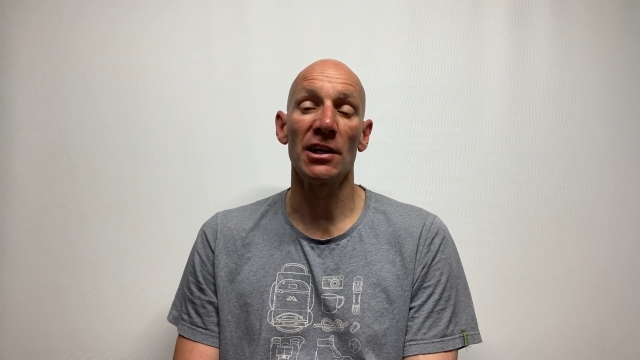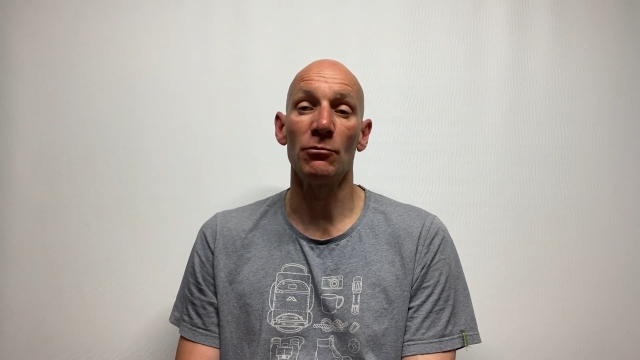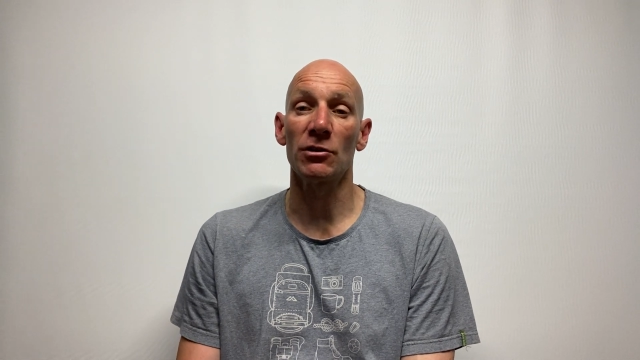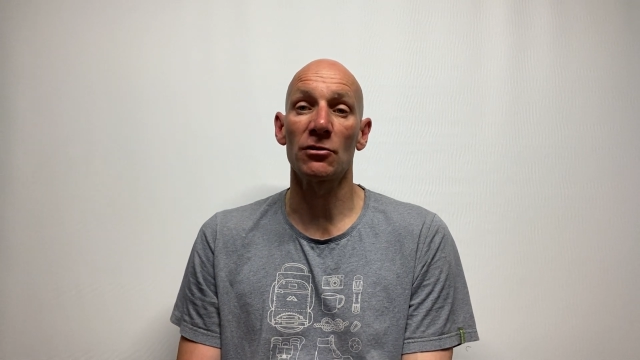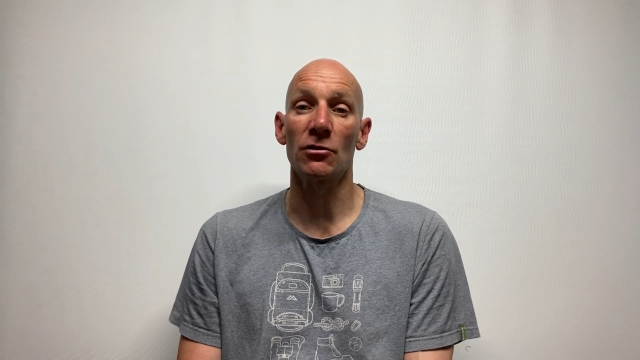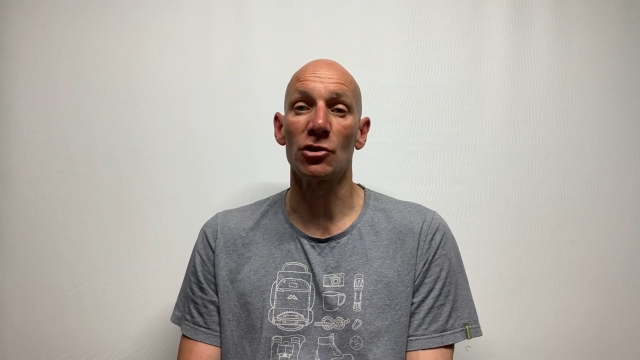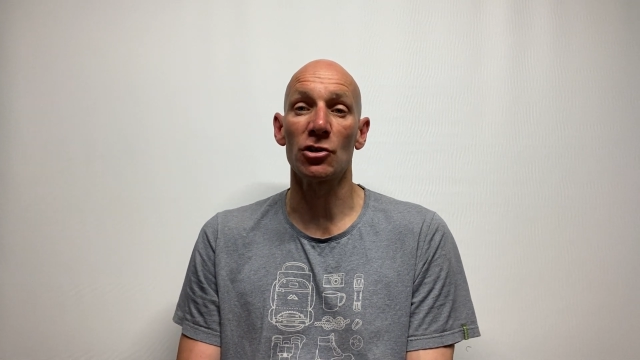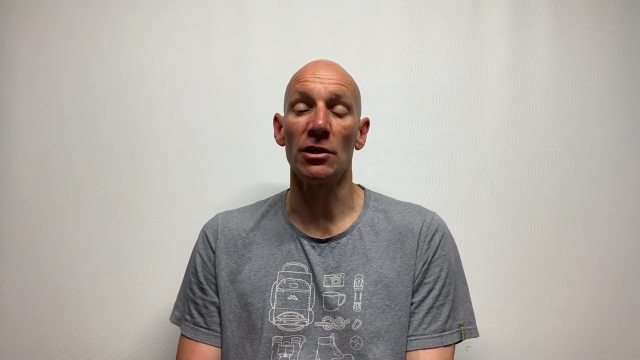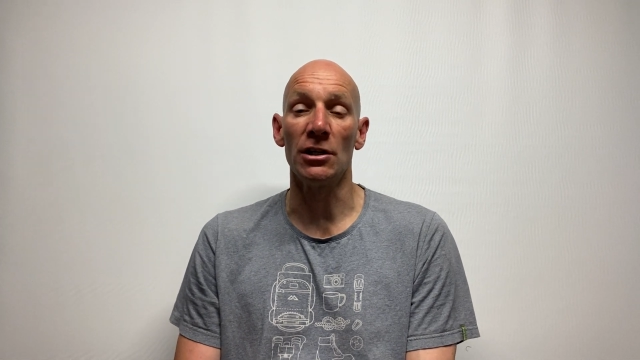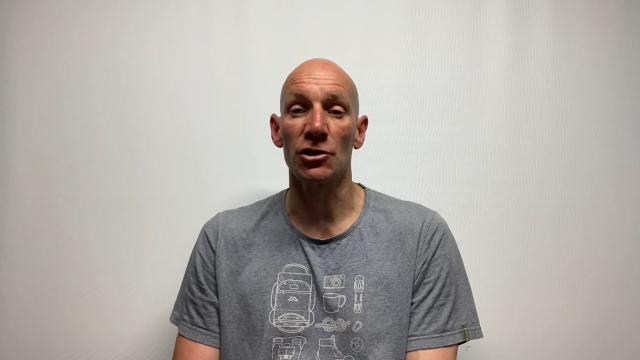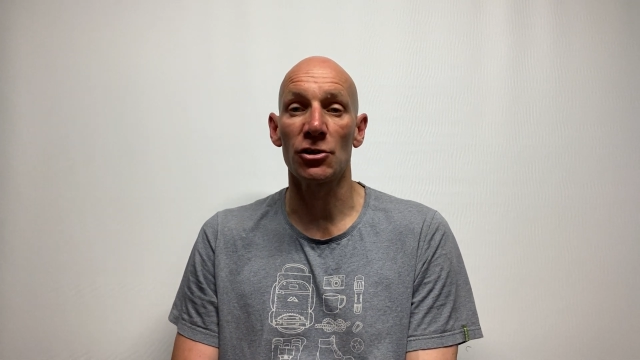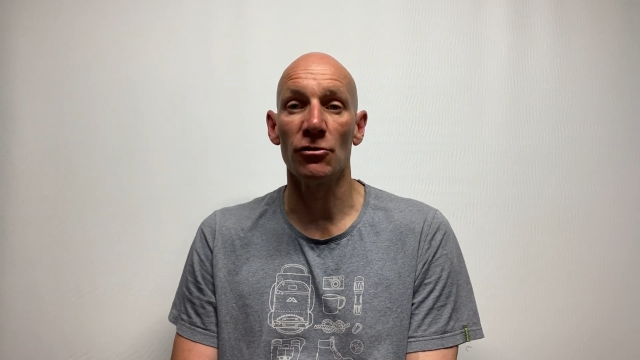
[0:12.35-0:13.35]
and what sort of
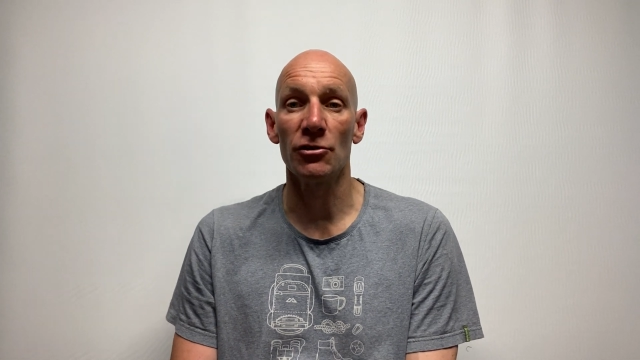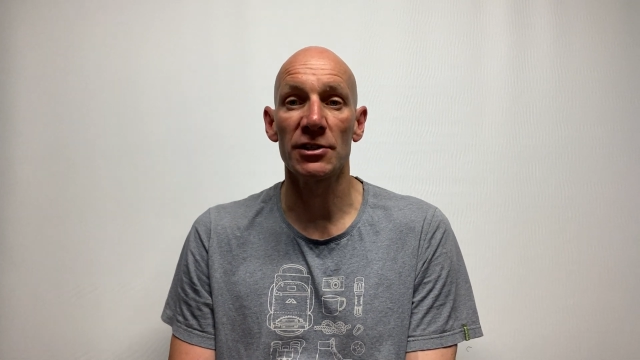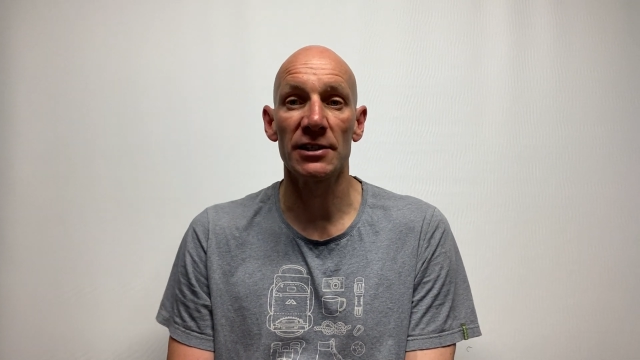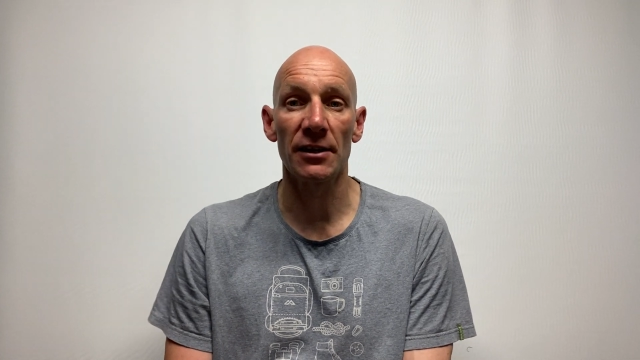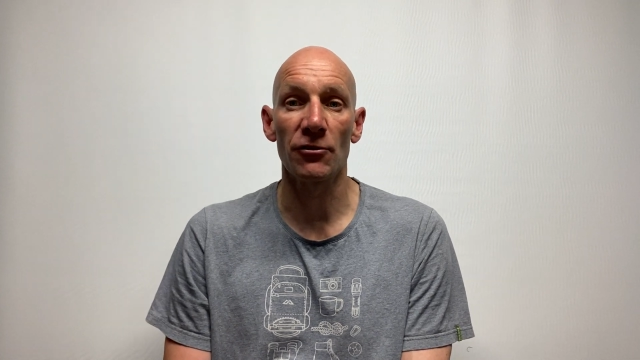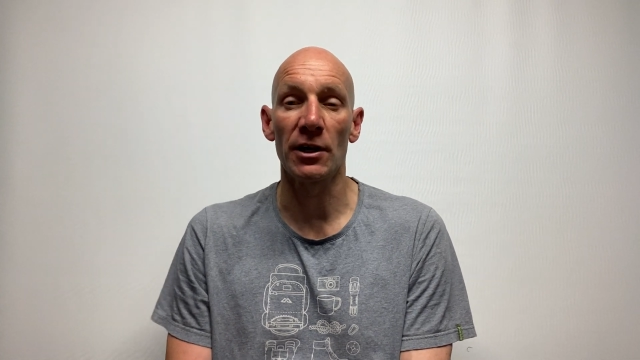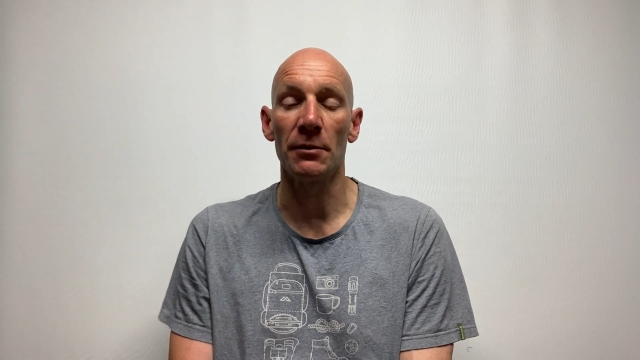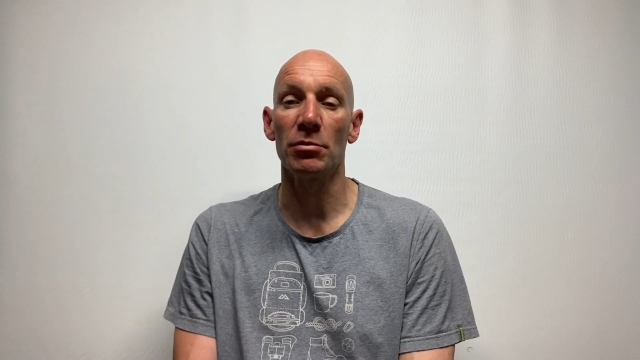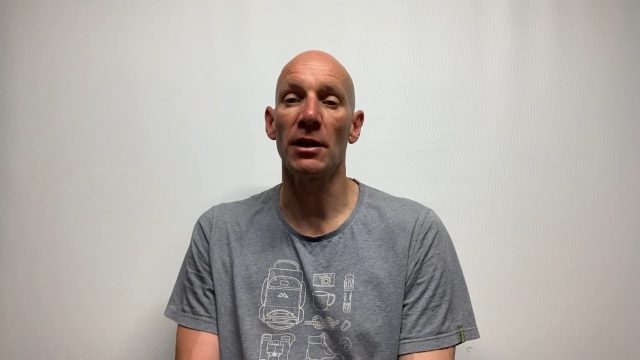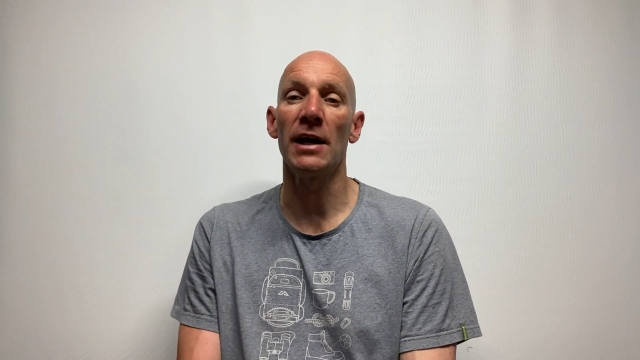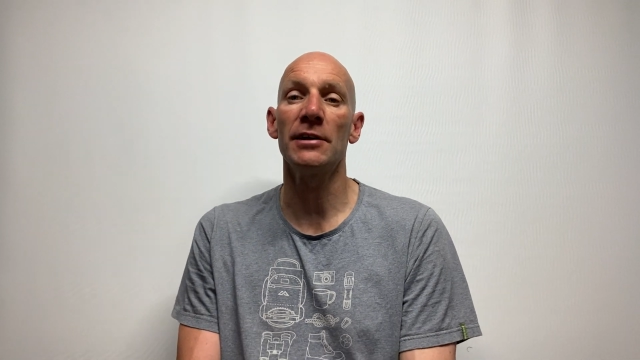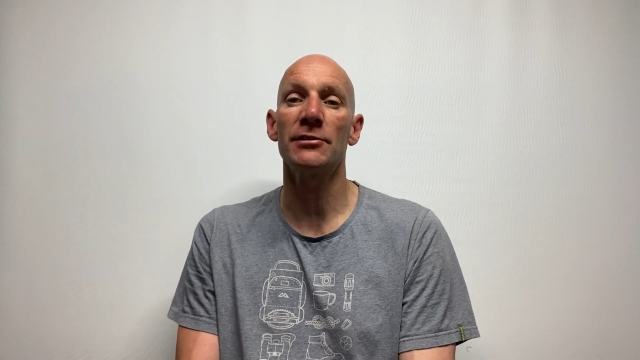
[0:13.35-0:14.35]
insurances they've got in
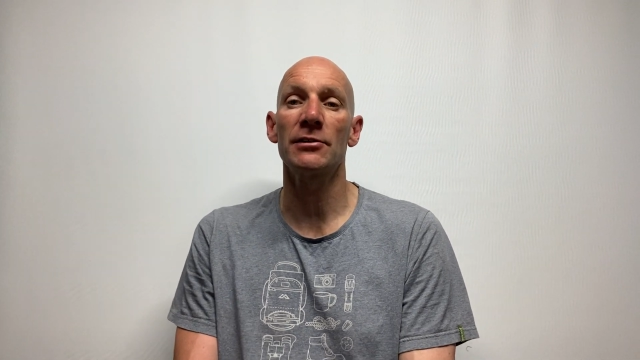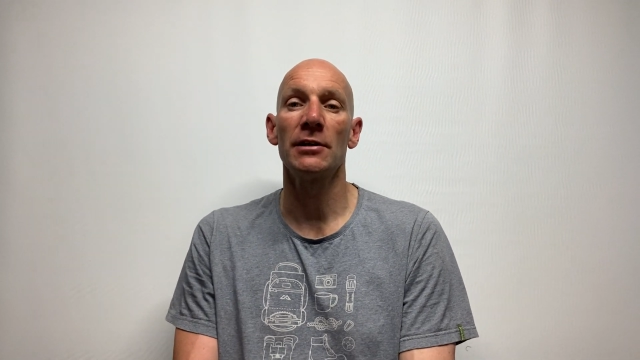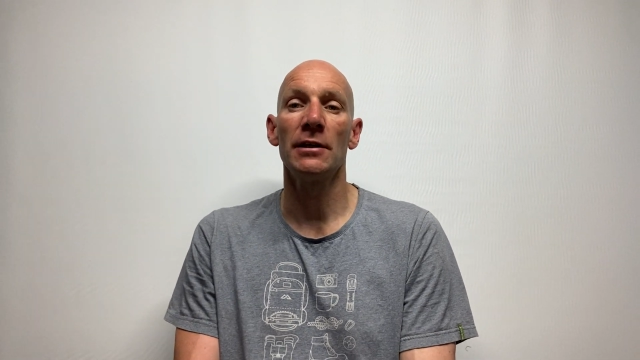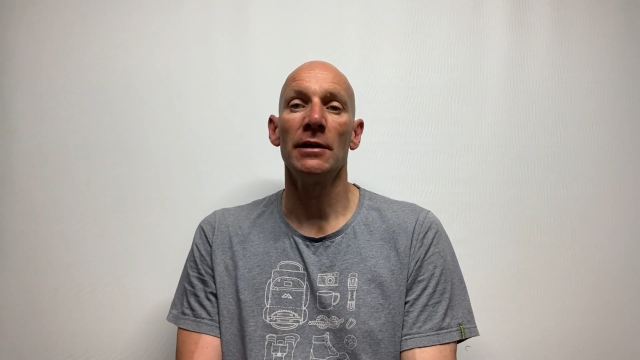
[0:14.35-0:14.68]
place.